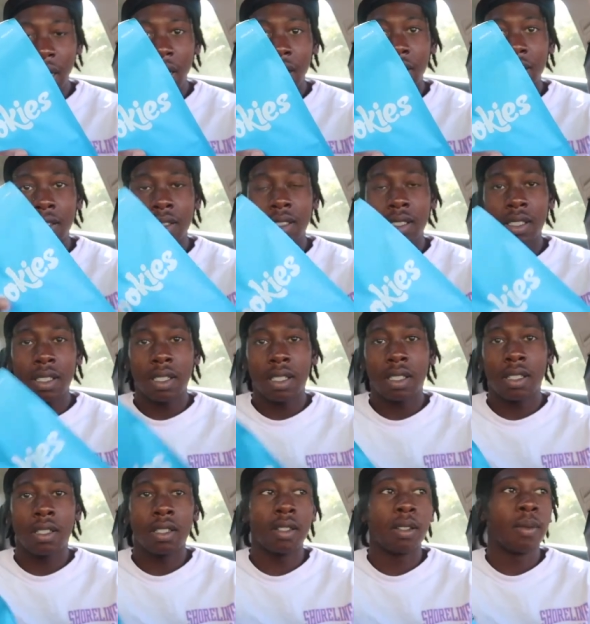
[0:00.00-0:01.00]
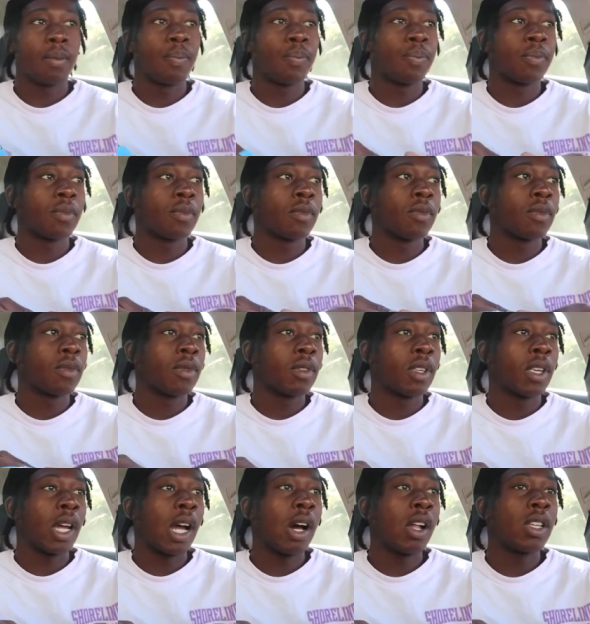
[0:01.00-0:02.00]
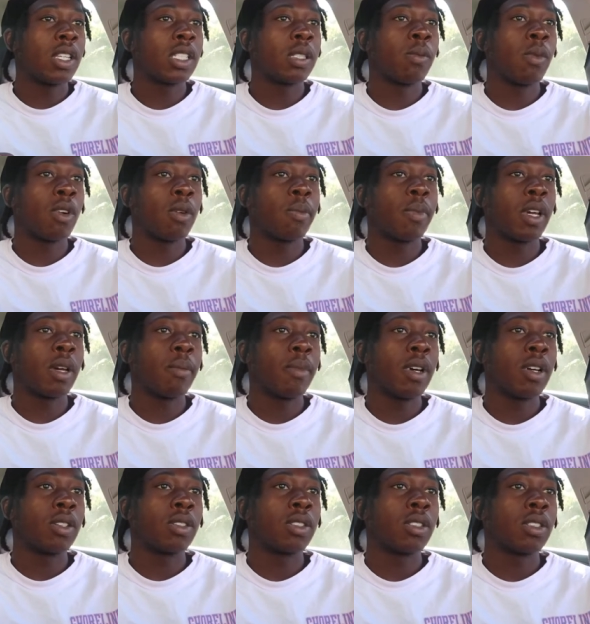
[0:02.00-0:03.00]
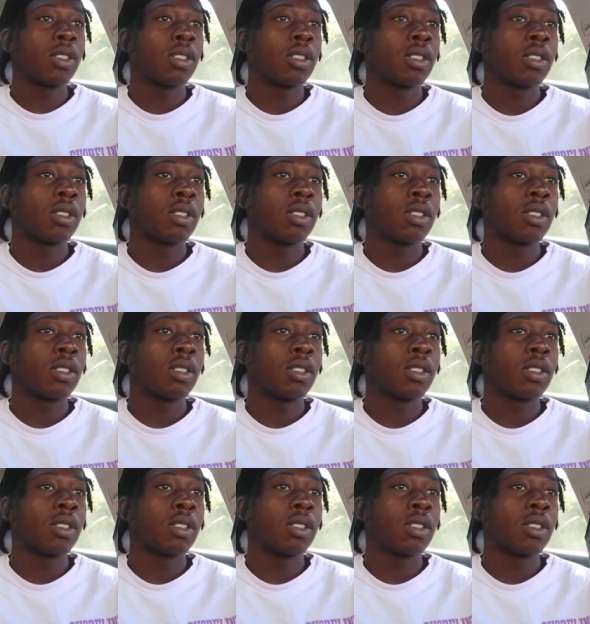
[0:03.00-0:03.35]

ounce. I only smoke big amounts.